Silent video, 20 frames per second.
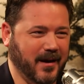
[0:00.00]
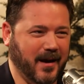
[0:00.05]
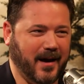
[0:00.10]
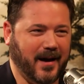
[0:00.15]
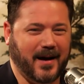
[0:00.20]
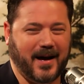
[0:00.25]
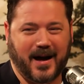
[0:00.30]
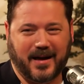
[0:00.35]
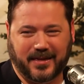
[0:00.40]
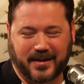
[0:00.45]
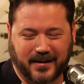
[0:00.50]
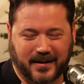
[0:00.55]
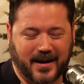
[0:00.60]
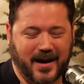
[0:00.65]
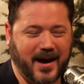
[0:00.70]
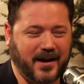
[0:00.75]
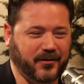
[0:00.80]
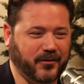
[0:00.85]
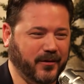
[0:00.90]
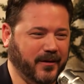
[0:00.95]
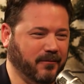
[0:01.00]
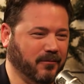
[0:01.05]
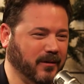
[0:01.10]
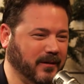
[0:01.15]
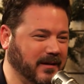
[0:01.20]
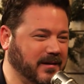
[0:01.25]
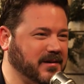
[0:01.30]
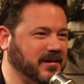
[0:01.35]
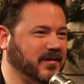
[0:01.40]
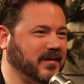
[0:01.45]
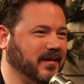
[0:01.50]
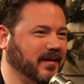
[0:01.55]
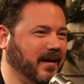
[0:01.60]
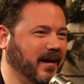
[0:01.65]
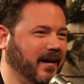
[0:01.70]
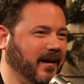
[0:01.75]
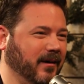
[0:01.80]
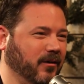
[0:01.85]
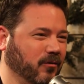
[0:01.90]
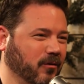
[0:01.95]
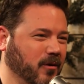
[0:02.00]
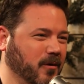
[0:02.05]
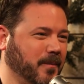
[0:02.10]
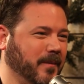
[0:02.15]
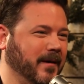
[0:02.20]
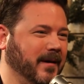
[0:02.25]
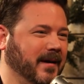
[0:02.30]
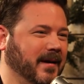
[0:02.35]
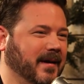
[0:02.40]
I think, actually religious group